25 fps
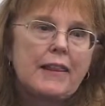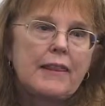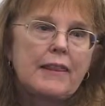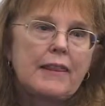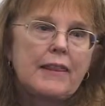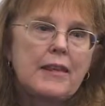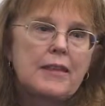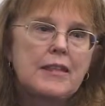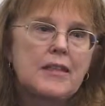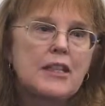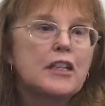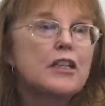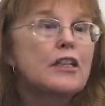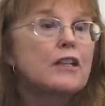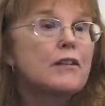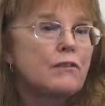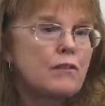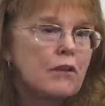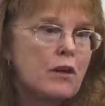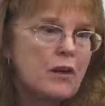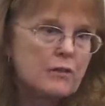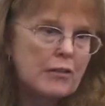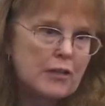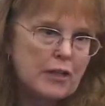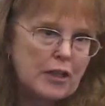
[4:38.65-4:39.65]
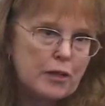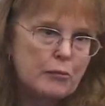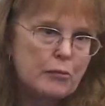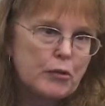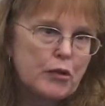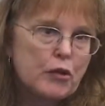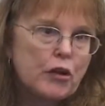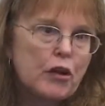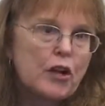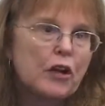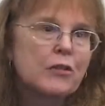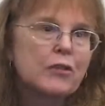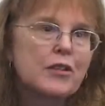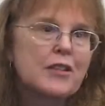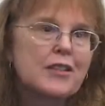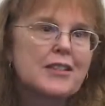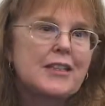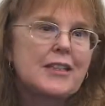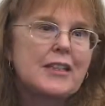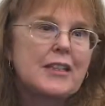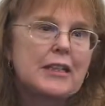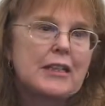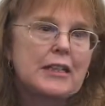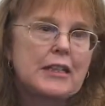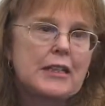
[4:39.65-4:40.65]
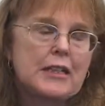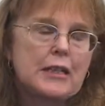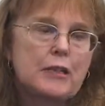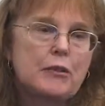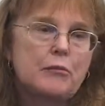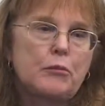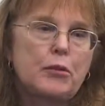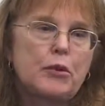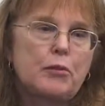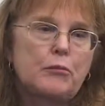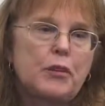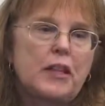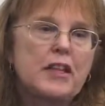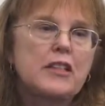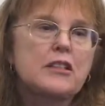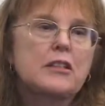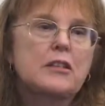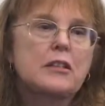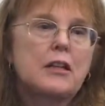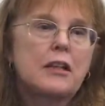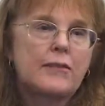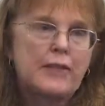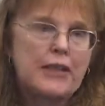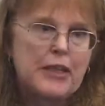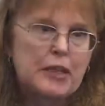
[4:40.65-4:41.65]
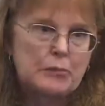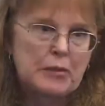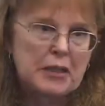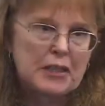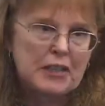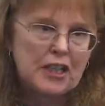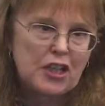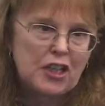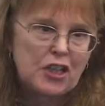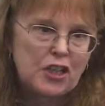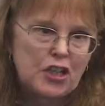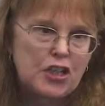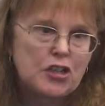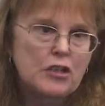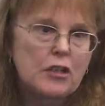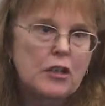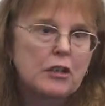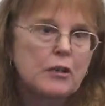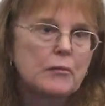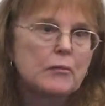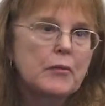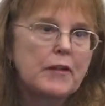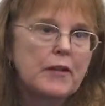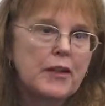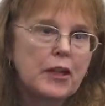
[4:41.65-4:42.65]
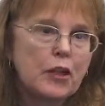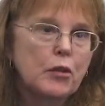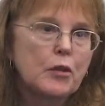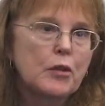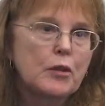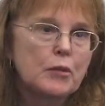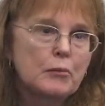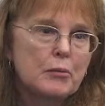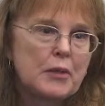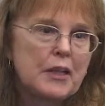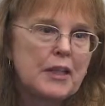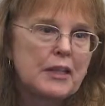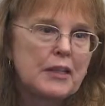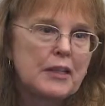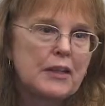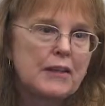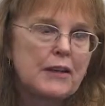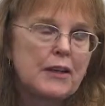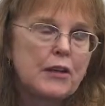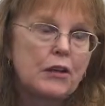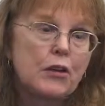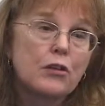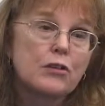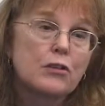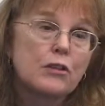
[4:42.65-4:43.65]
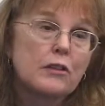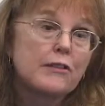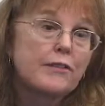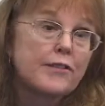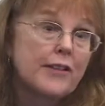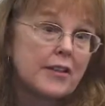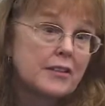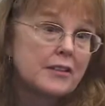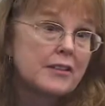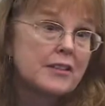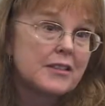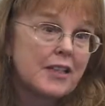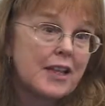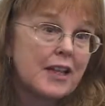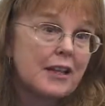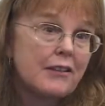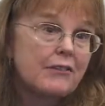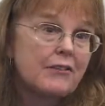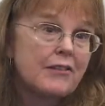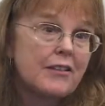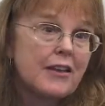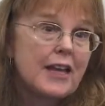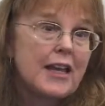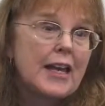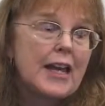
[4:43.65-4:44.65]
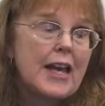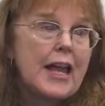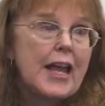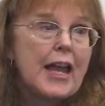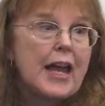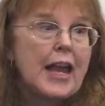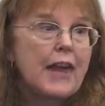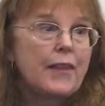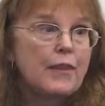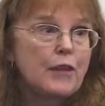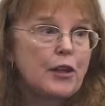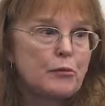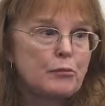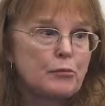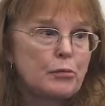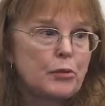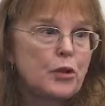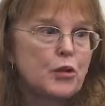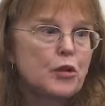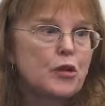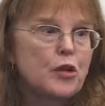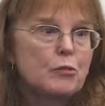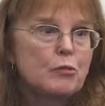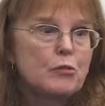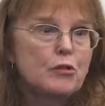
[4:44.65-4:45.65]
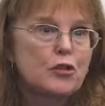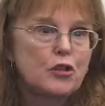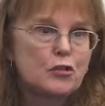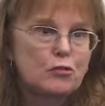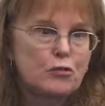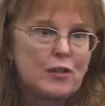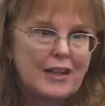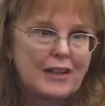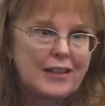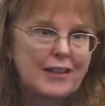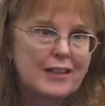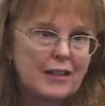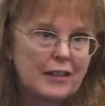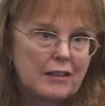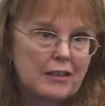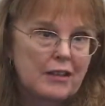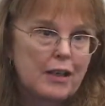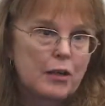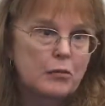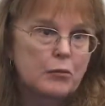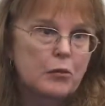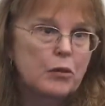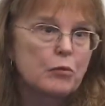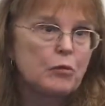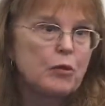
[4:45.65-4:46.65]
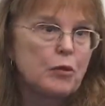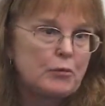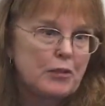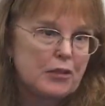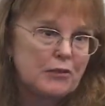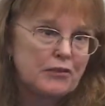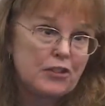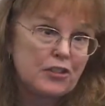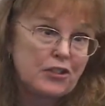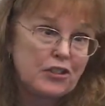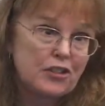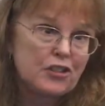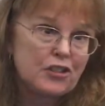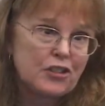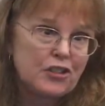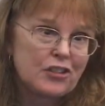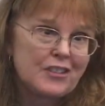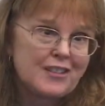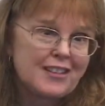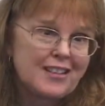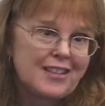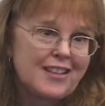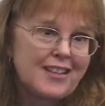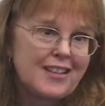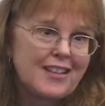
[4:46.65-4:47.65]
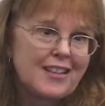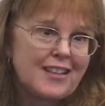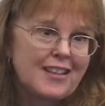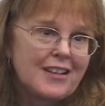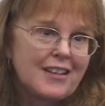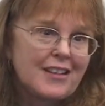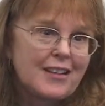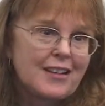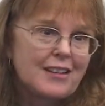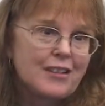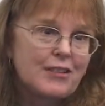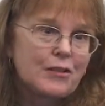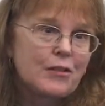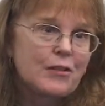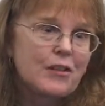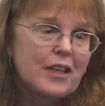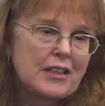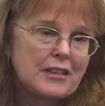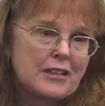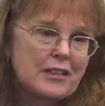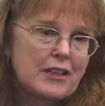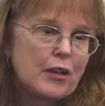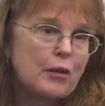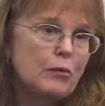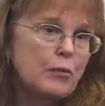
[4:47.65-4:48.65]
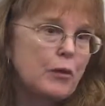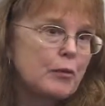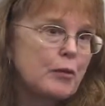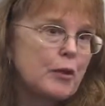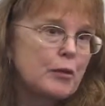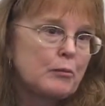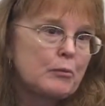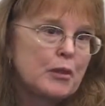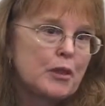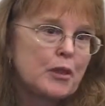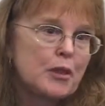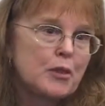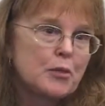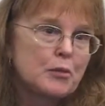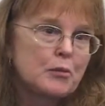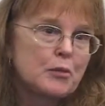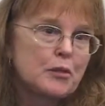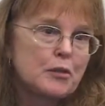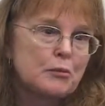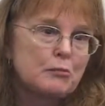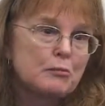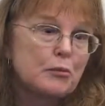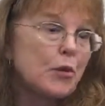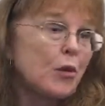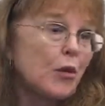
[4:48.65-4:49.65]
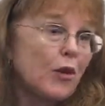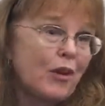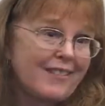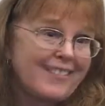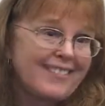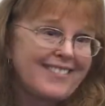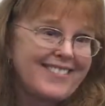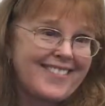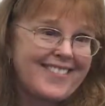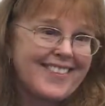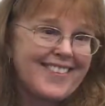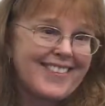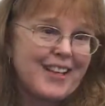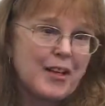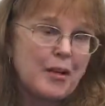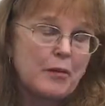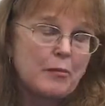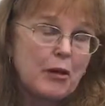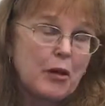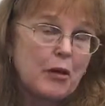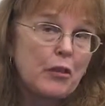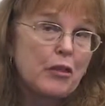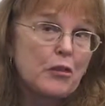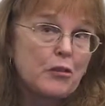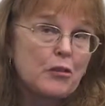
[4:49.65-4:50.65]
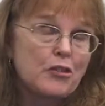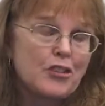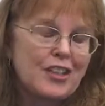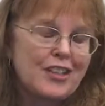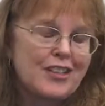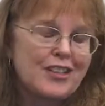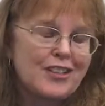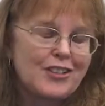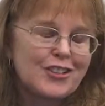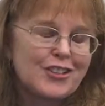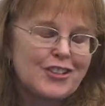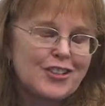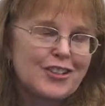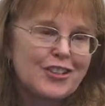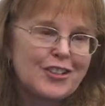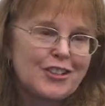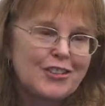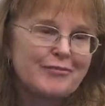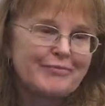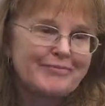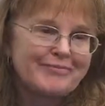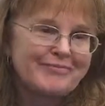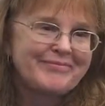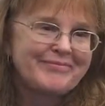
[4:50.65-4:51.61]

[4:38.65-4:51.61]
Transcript: that didn't involve a lot of bureaucracy and didn't place a lot of expectations on them that they couldn't meet, that also felt safe, and that put them directly in line with women physicians. So that's how Women of Means was born about 13 years ago.